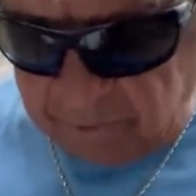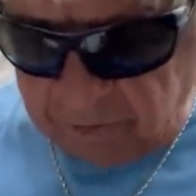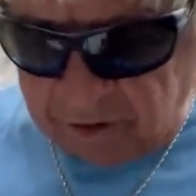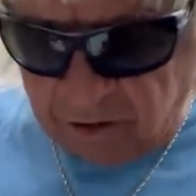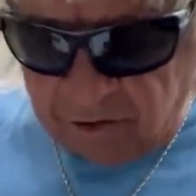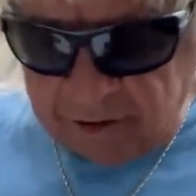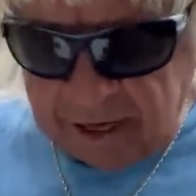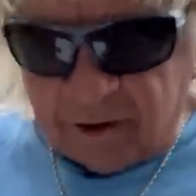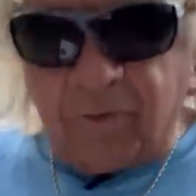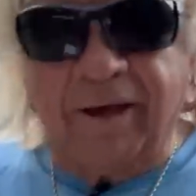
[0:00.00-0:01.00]
we guard
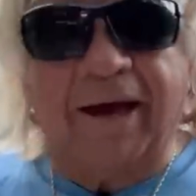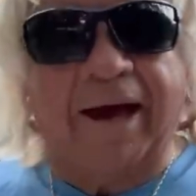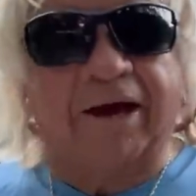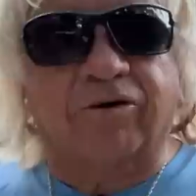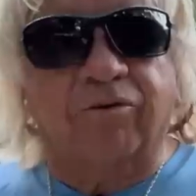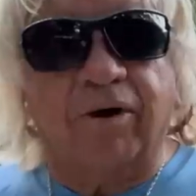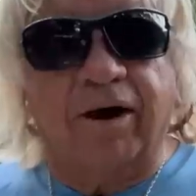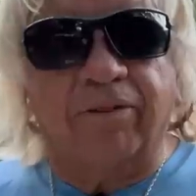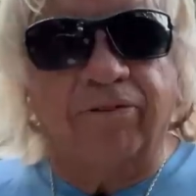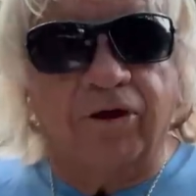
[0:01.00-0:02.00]
how we act
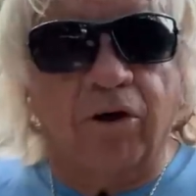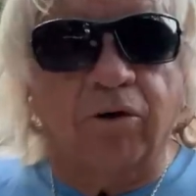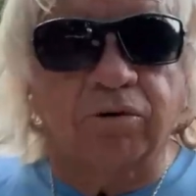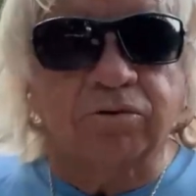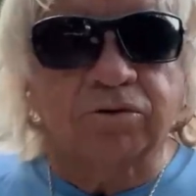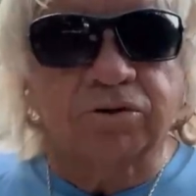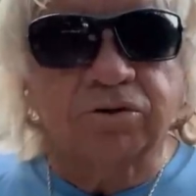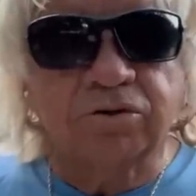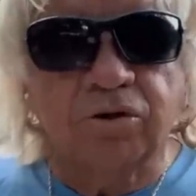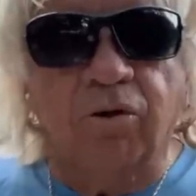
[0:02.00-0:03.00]
around those
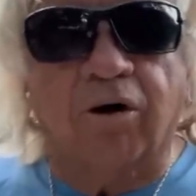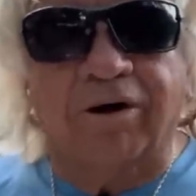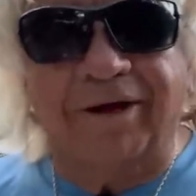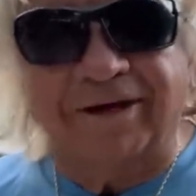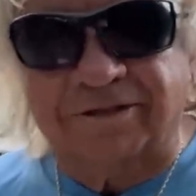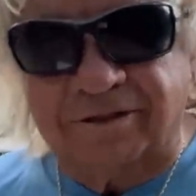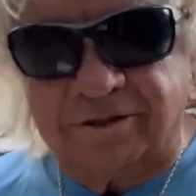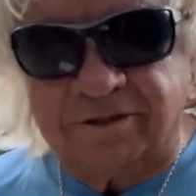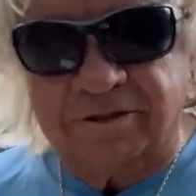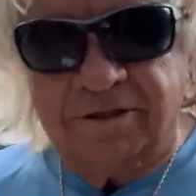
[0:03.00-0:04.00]
who are against
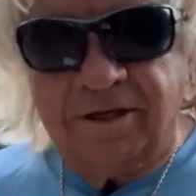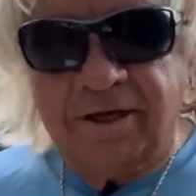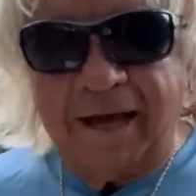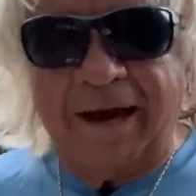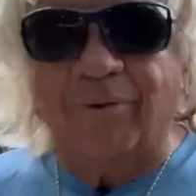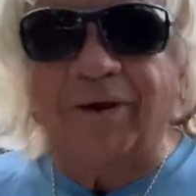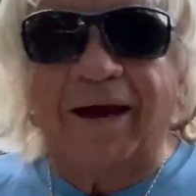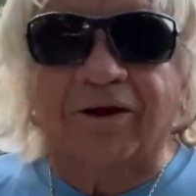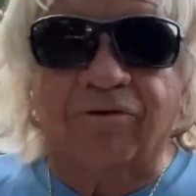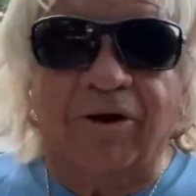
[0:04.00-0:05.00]
us, how we
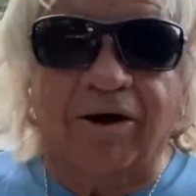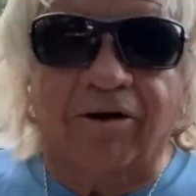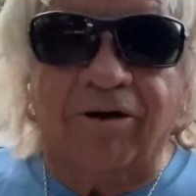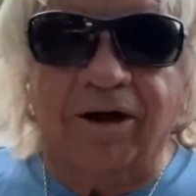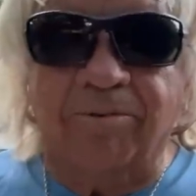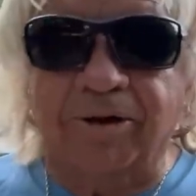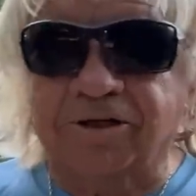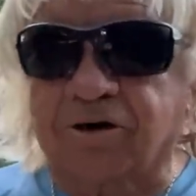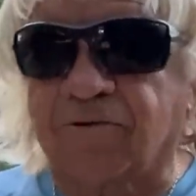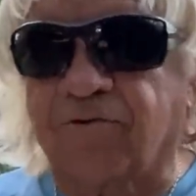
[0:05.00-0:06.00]
act around our enemies,
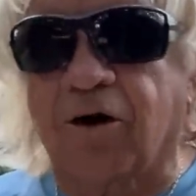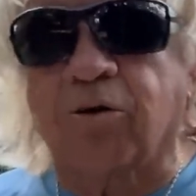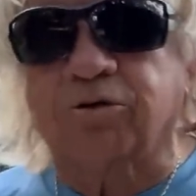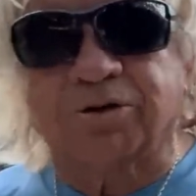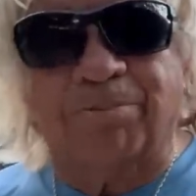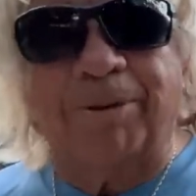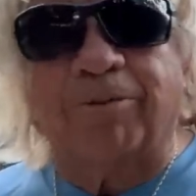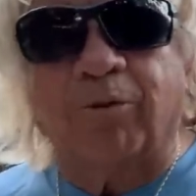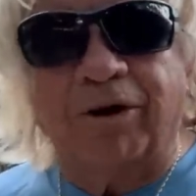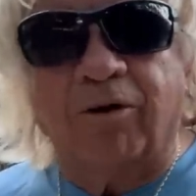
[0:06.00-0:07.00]
our foes, the
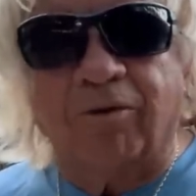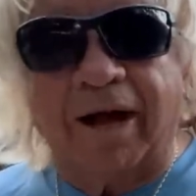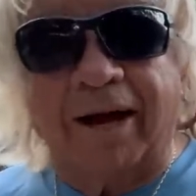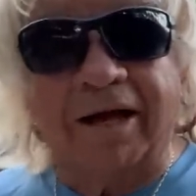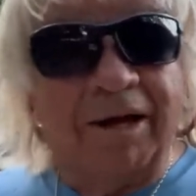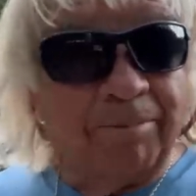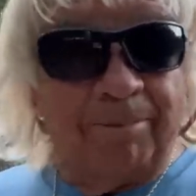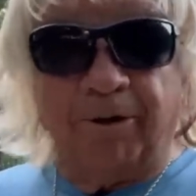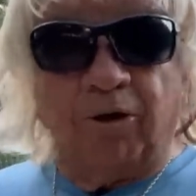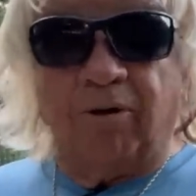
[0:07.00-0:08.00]
people we don't like,
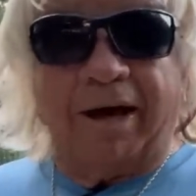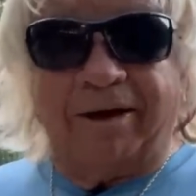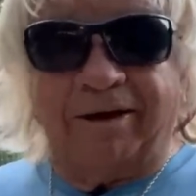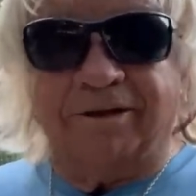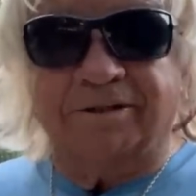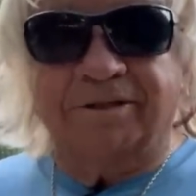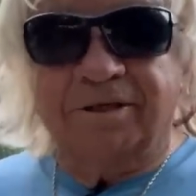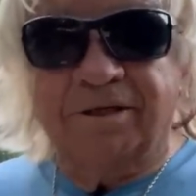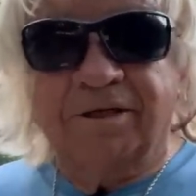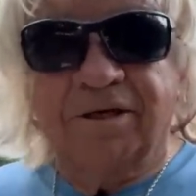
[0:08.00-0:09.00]
people don't like us.
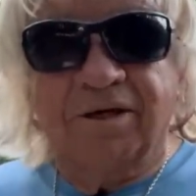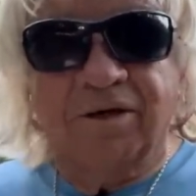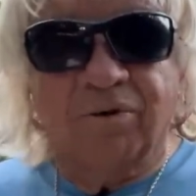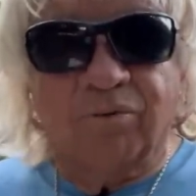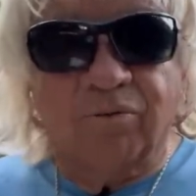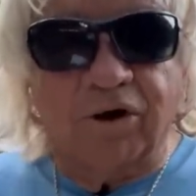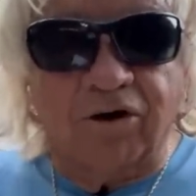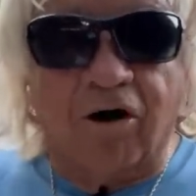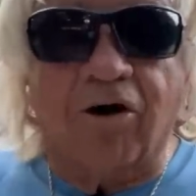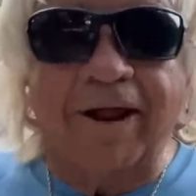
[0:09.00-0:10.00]
We
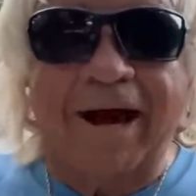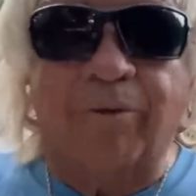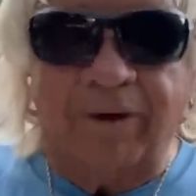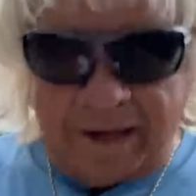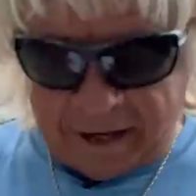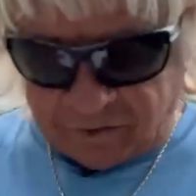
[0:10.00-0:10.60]
guard how we act